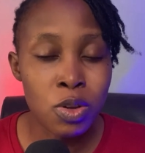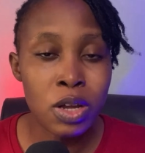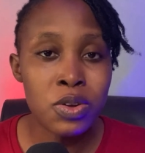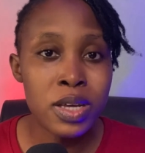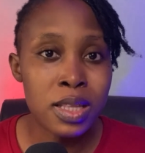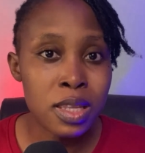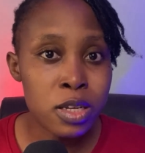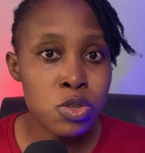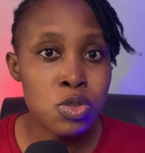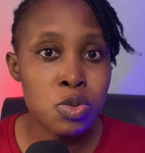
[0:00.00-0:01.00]
You are not
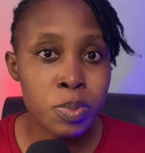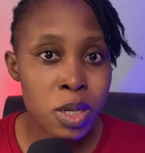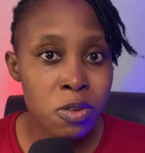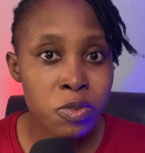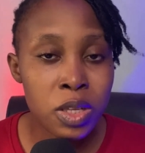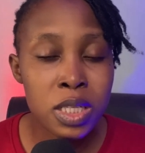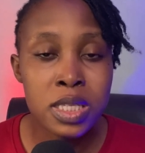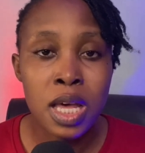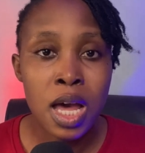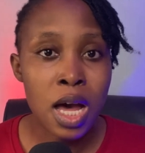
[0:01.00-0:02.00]
entitled to benefits
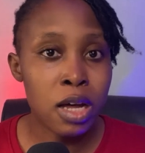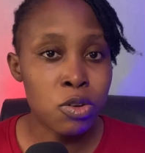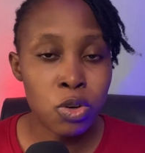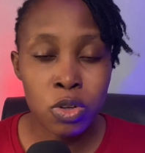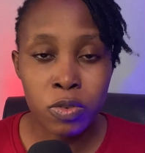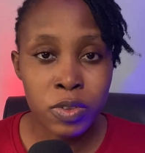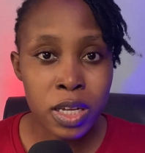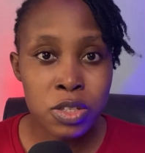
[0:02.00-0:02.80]
and all of that.